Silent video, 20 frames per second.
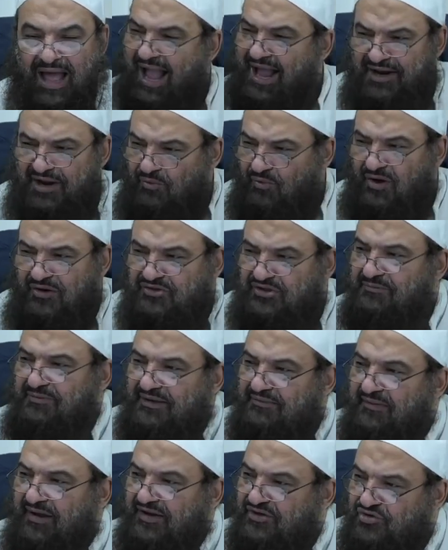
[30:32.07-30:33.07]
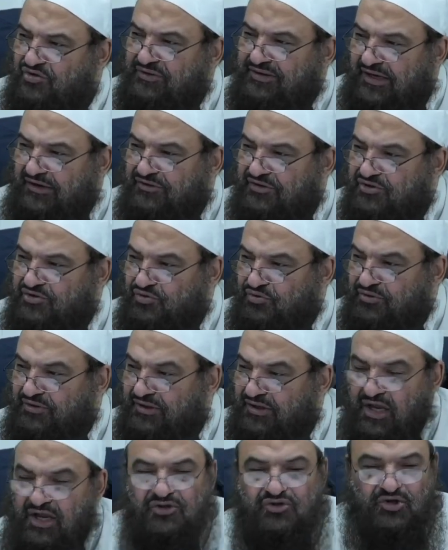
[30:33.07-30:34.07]
I don't want to be in my country,
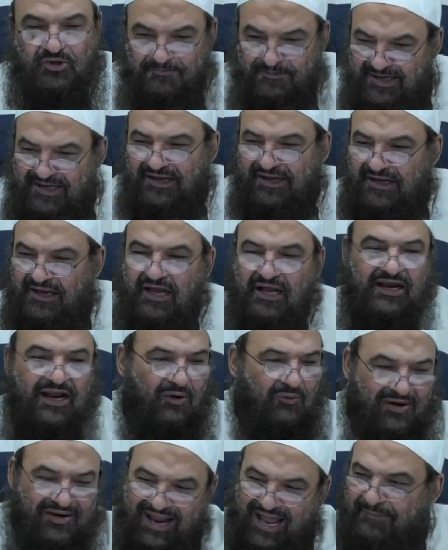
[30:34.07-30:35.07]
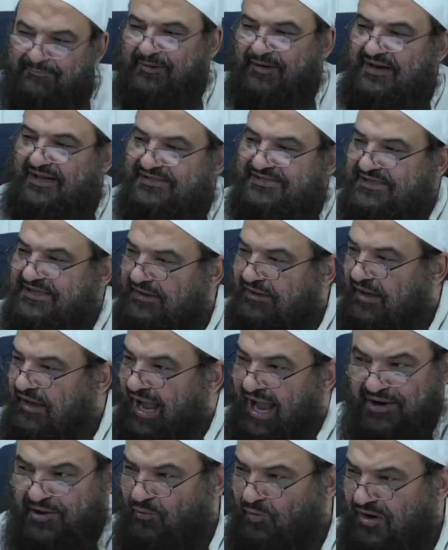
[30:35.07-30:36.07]
Jordan, to be like what happened in
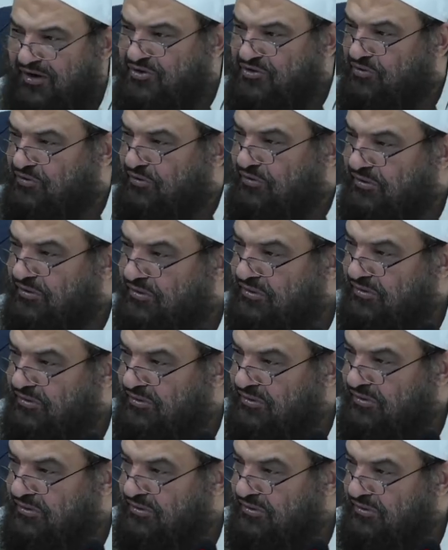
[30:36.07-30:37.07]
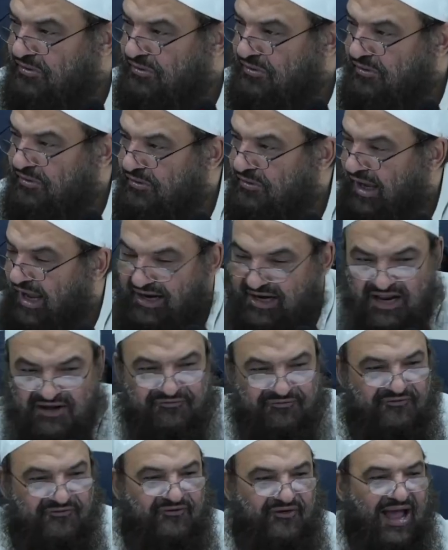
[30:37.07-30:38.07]
Syria. I don't want to. I
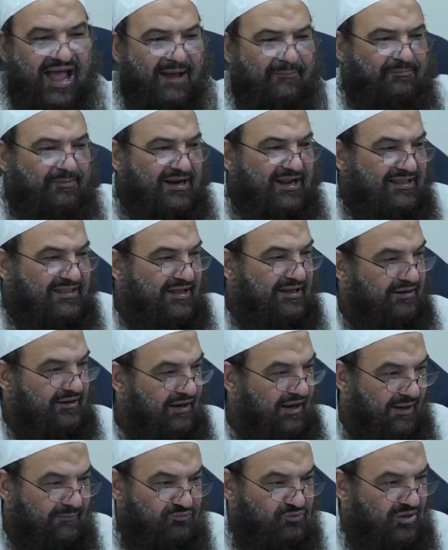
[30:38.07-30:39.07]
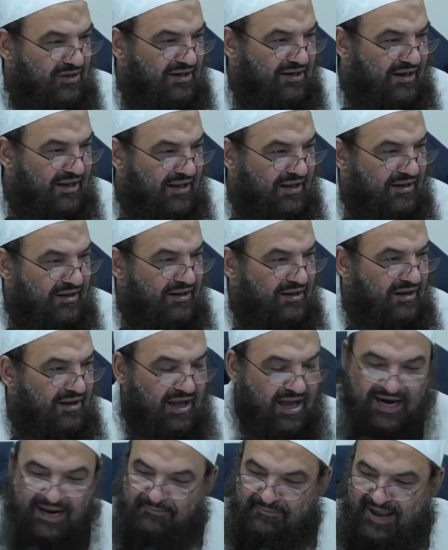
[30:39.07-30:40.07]
live happily there, alhamdulillah.
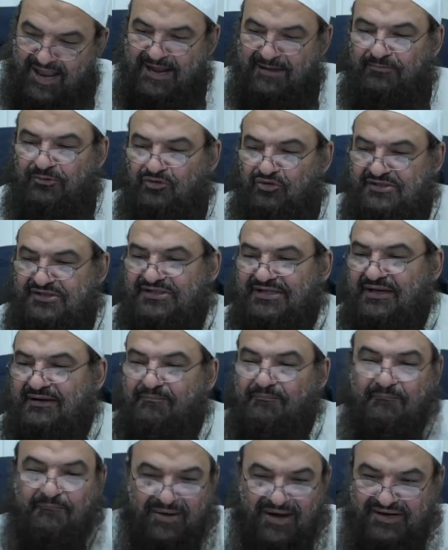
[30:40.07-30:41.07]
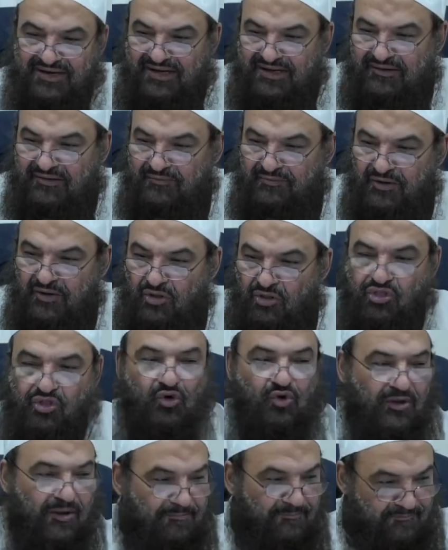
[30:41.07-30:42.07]
And I'm able to send money
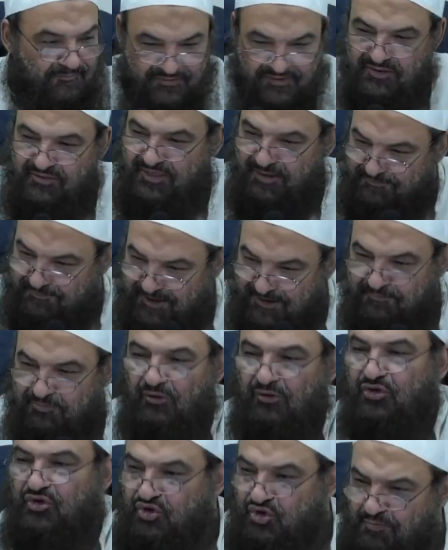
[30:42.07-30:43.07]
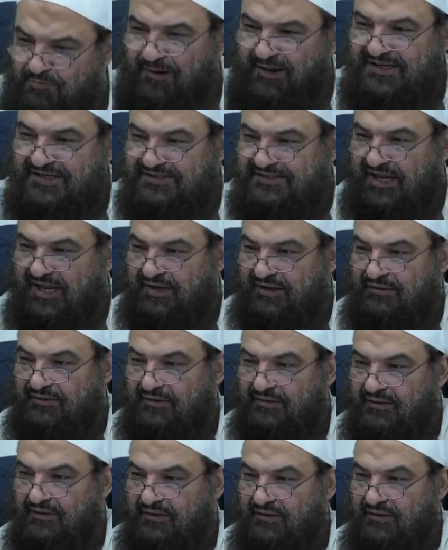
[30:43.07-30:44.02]
through the people to Palestine.